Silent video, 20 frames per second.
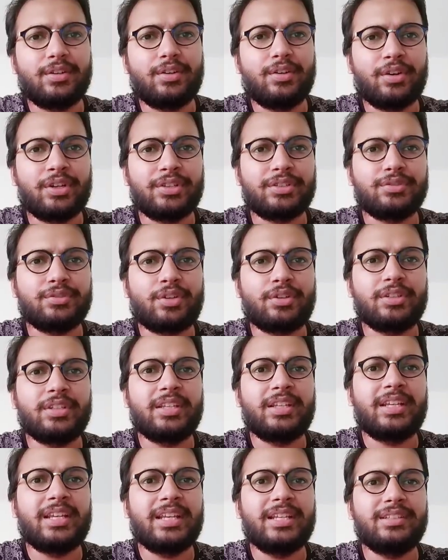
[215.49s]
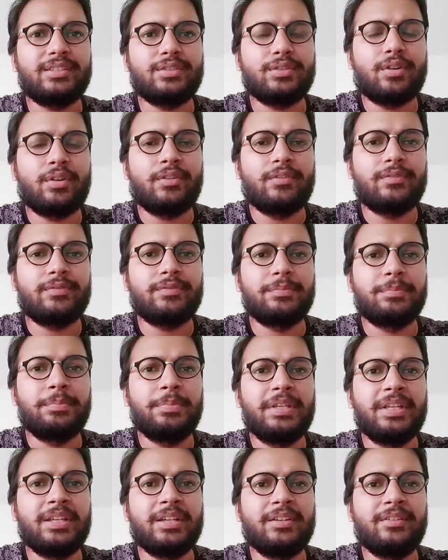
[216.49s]
or it's not the case of
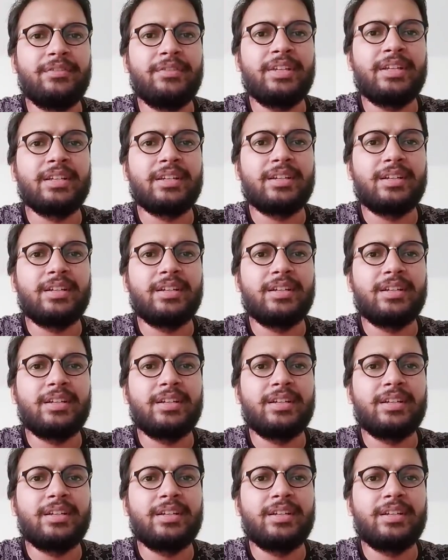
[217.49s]
being a weaker